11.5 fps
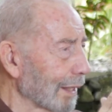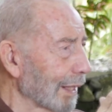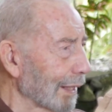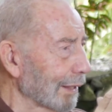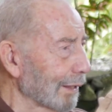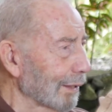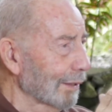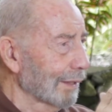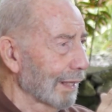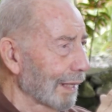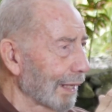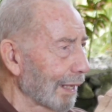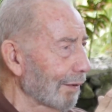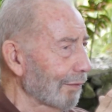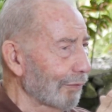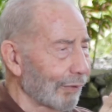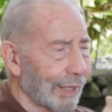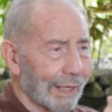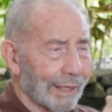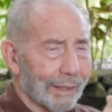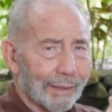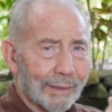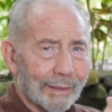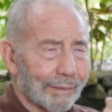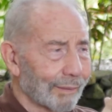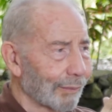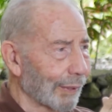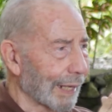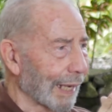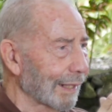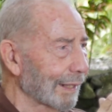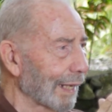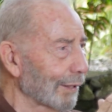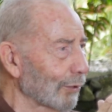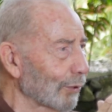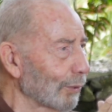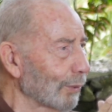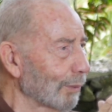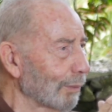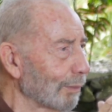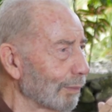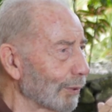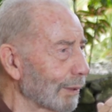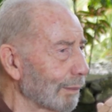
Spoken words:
and every weekend I used to put